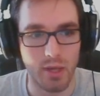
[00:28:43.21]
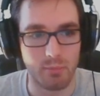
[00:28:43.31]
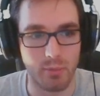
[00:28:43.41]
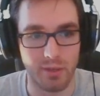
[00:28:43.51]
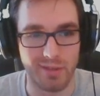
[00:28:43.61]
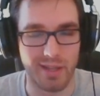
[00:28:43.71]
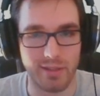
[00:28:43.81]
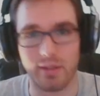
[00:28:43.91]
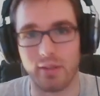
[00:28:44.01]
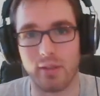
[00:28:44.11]
but at
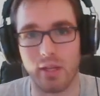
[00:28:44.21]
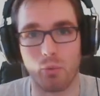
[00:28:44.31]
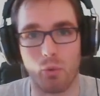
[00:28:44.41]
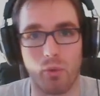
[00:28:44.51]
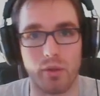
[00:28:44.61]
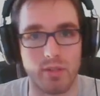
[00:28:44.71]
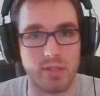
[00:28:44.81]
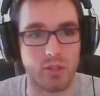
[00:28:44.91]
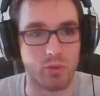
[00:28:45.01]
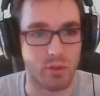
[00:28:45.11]
the end of the day, we'll want to
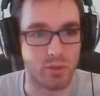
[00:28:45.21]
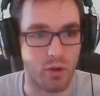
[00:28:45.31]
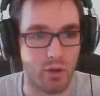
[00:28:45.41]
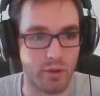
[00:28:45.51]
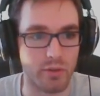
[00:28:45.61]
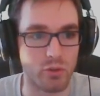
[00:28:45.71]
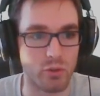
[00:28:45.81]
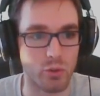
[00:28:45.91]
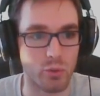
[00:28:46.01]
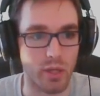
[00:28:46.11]
center it on
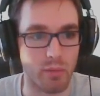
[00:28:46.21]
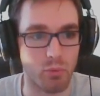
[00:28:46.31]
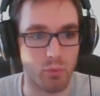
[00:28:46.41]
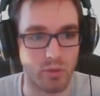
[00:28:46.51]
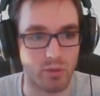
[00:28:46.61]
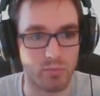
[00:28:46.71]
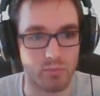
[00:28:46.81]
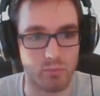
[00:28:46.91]
to a point